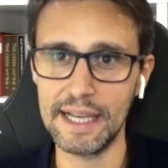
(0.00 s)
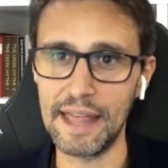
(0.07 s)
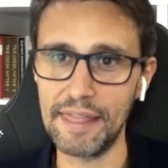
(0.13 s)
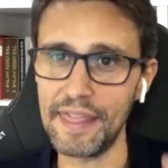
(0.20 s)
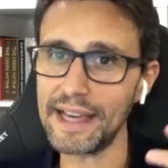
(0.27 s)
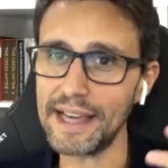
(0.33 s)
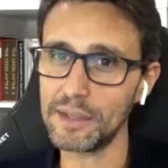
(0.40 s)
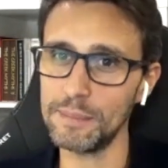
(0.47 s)
And
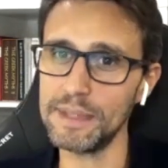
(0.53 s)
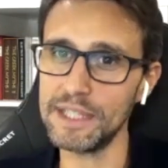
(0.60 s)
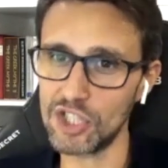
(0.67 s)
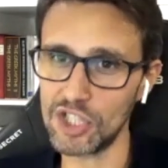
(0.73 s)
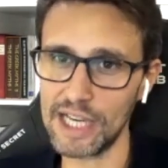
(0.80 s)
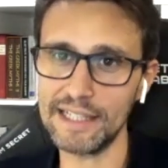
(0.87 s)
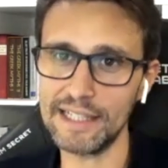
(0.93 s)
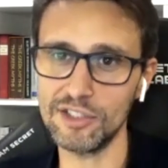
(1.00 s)
that can be
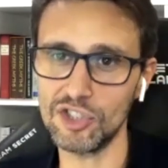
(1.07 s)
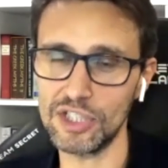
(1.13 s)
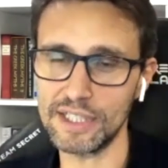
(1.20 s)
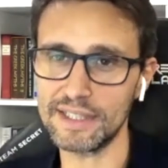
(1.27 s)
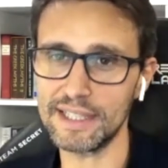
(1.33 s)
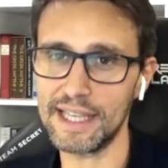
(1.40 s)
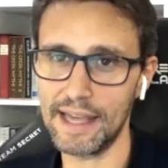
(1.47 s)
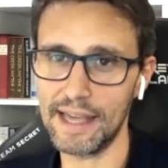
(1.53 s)
challenging
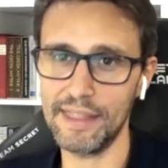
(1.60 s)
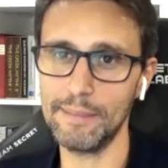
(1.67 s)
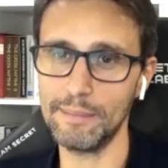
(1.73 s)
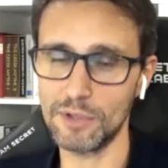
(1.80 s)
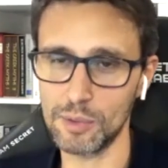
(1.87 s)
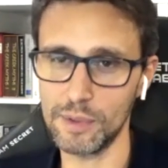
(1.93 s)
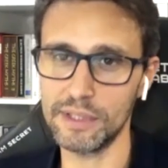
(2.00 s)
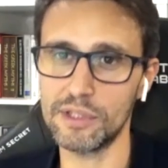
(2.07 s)
to get them
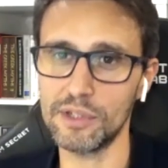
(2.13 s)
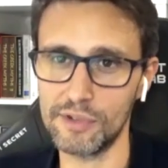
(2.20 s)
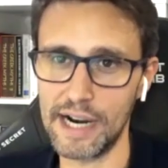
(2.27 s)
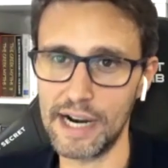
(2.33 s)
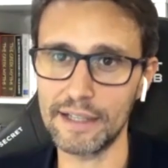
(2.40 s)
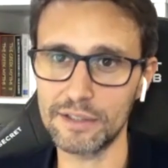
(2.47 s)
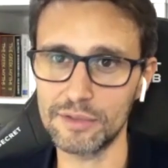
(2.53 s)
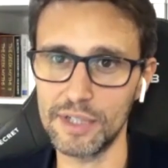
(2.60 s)
to
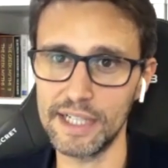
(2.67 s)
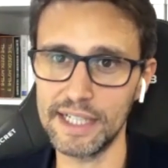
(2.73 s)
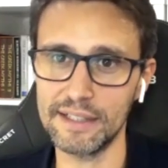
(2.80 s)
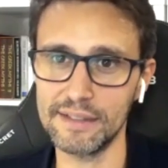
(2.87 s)
interact, right?